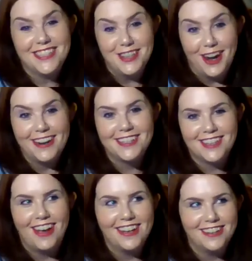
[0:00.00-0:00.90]
the
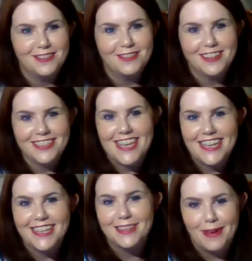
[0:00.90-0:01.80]
Starks kind of are
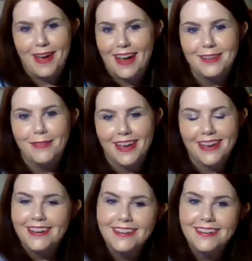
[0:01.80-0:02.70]
taking them out anyway.